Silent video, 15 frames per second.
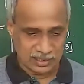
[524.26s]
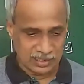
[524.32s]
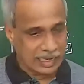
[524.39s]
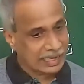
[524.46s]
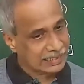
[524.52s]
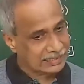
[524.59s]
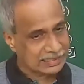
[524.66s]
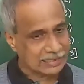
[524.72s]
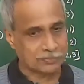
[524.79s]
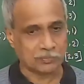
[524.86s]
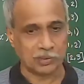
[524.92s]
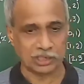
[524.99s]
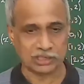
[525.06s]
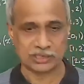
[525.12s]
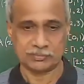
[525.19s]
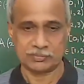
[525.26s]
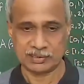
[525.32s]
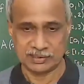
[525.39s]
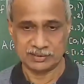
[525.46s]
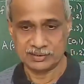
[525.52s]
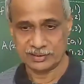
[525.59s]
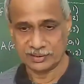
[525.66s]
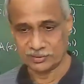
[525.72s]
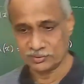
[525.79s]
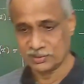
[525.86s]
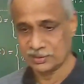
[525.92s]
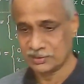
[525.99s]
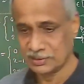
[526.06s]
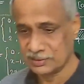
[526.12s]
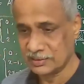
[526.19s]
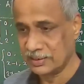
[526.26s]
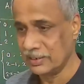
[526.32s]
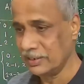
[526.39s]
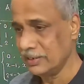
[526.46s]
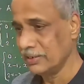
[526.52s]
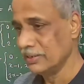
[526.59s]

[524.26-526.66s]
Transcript: Is it possible? Now, this is the